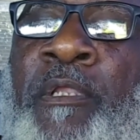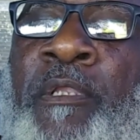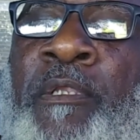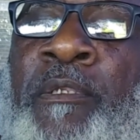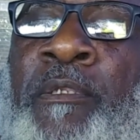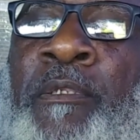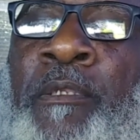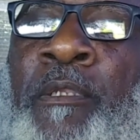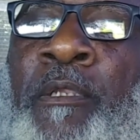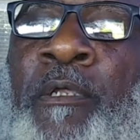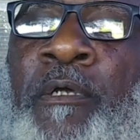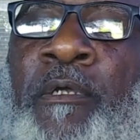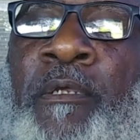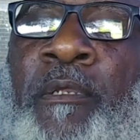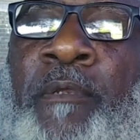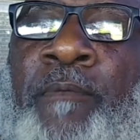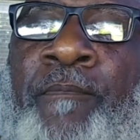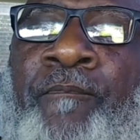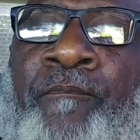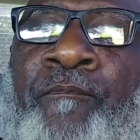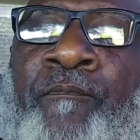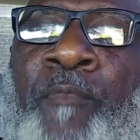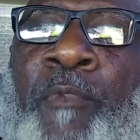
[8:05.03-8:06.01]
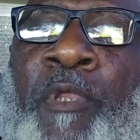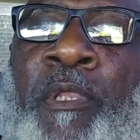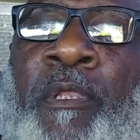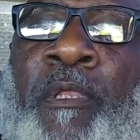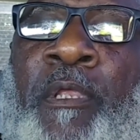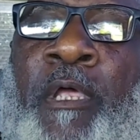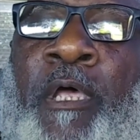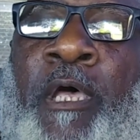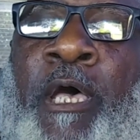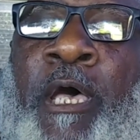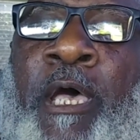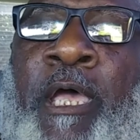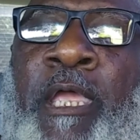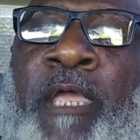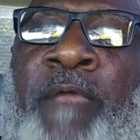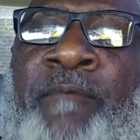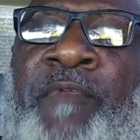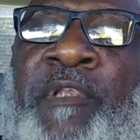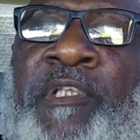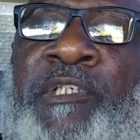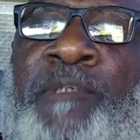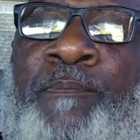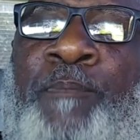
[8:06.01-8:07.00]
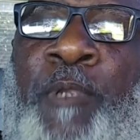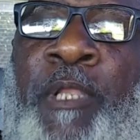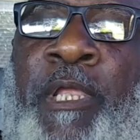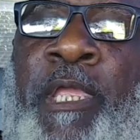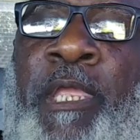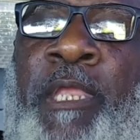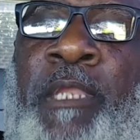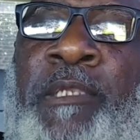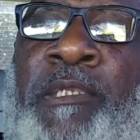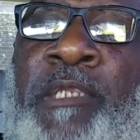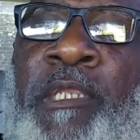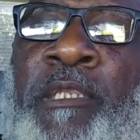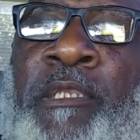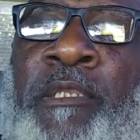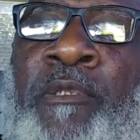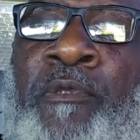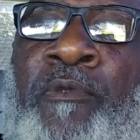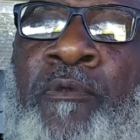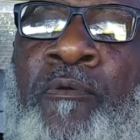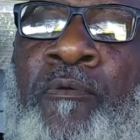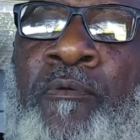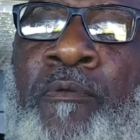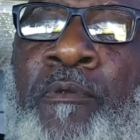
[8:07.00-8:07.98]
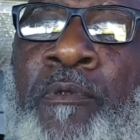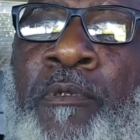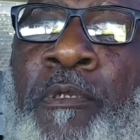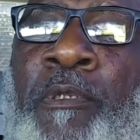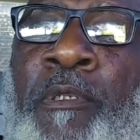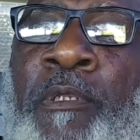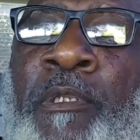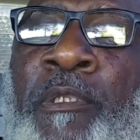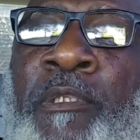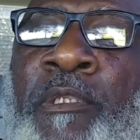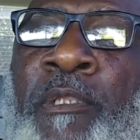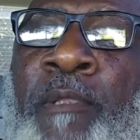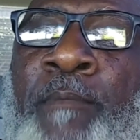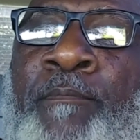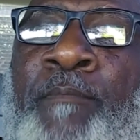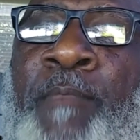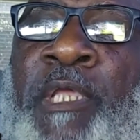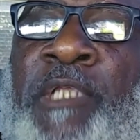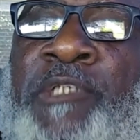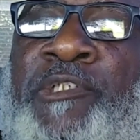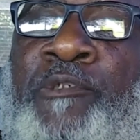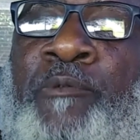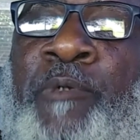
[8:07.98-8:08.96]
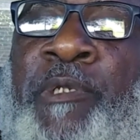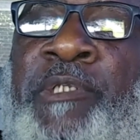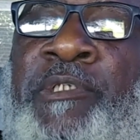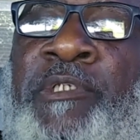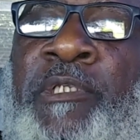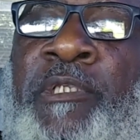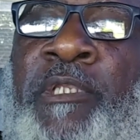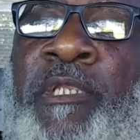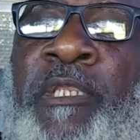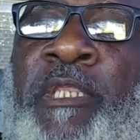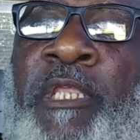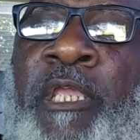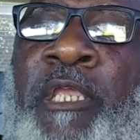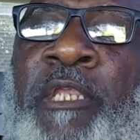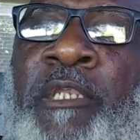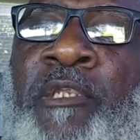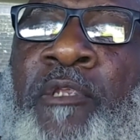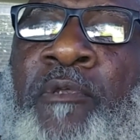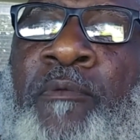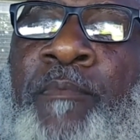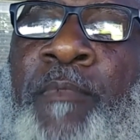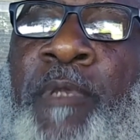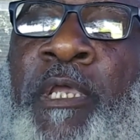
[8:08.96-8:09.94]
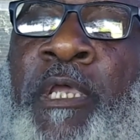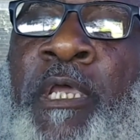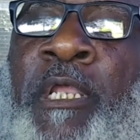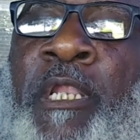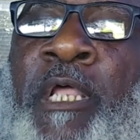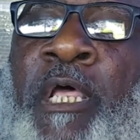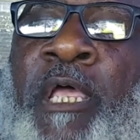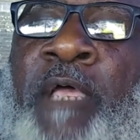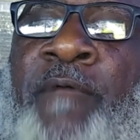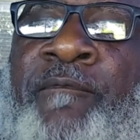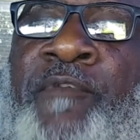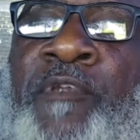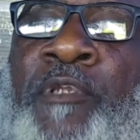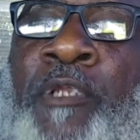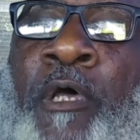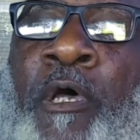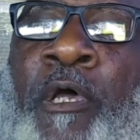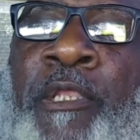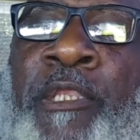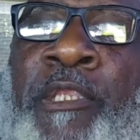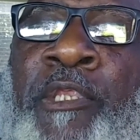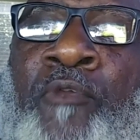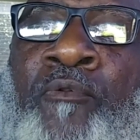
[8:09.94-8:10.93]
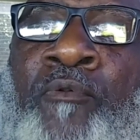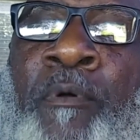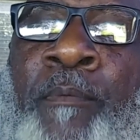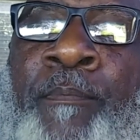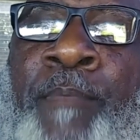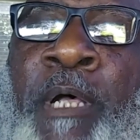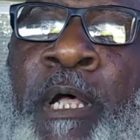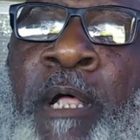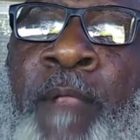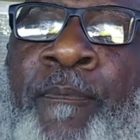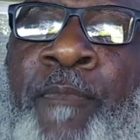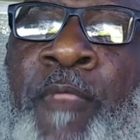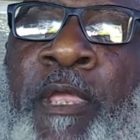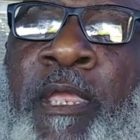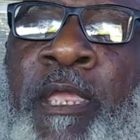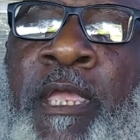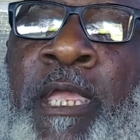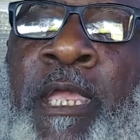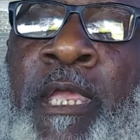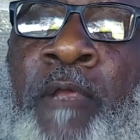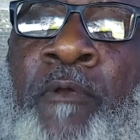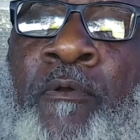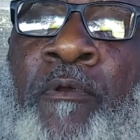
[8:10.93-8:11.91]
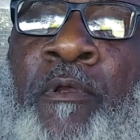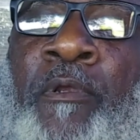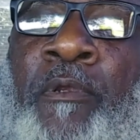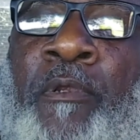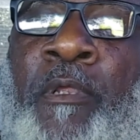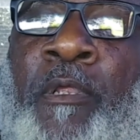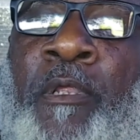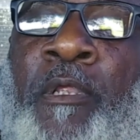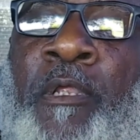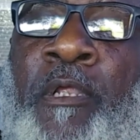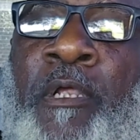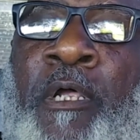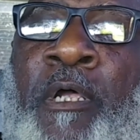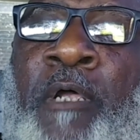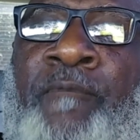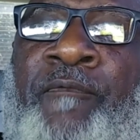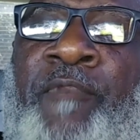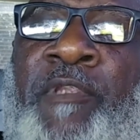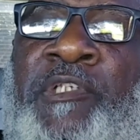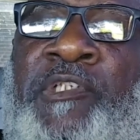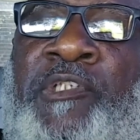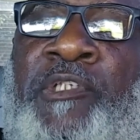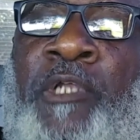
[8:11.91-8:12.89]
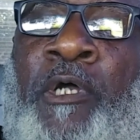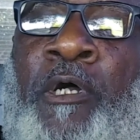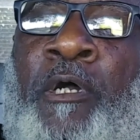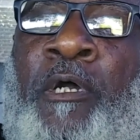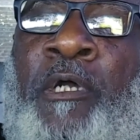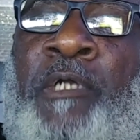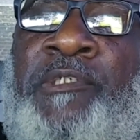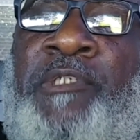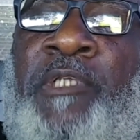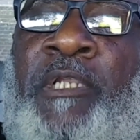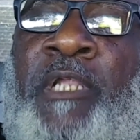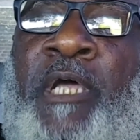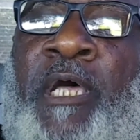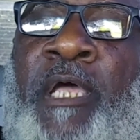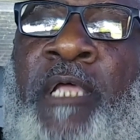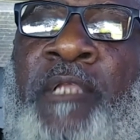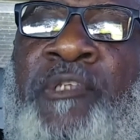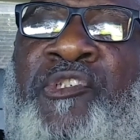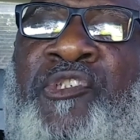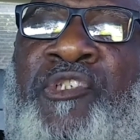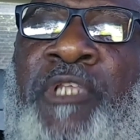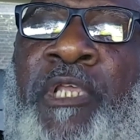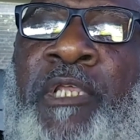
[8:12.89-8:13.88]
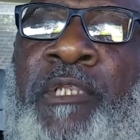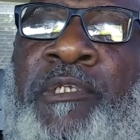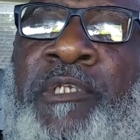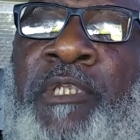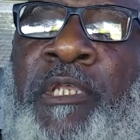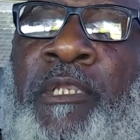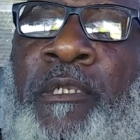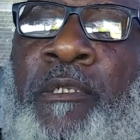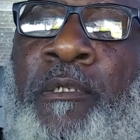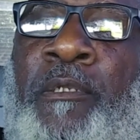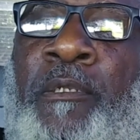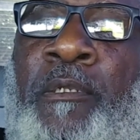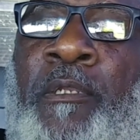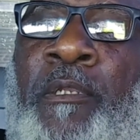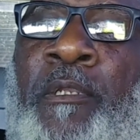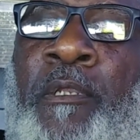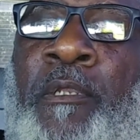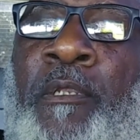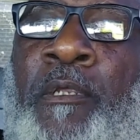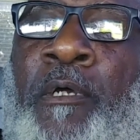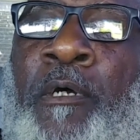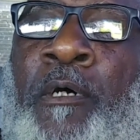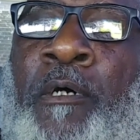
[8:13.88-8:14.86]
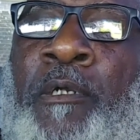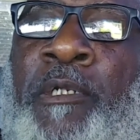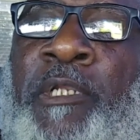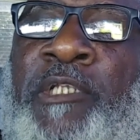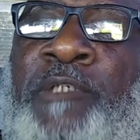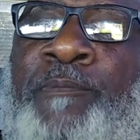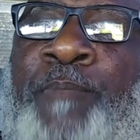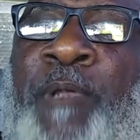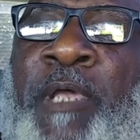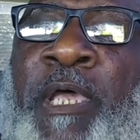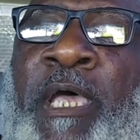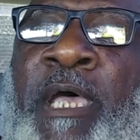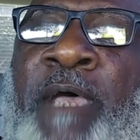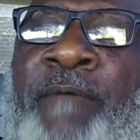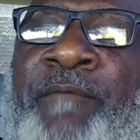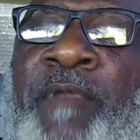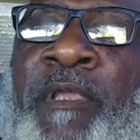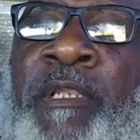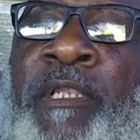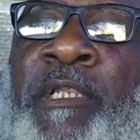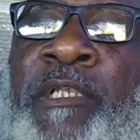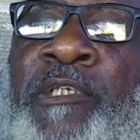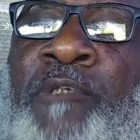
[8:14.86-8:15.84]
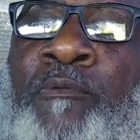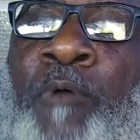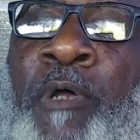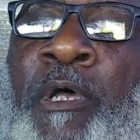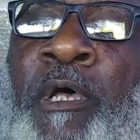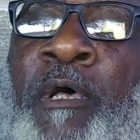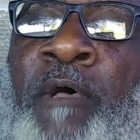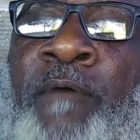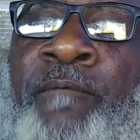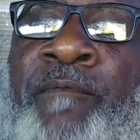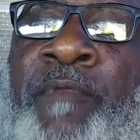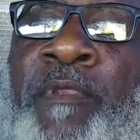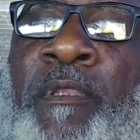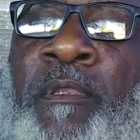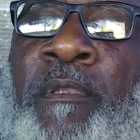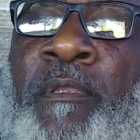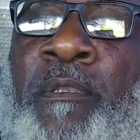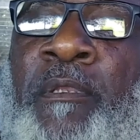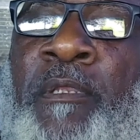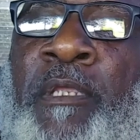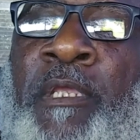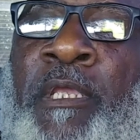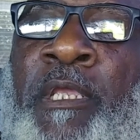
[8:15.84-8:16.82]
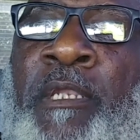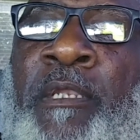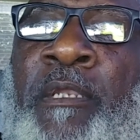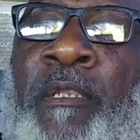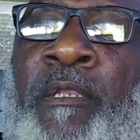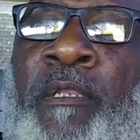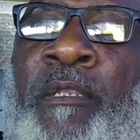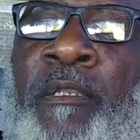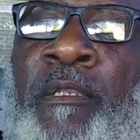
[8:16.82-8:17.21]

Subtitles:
Look, I have explained to you the mysteries of the kingdom, and I have taught you about the error of the stars, and I have sent it on its path in the 12 in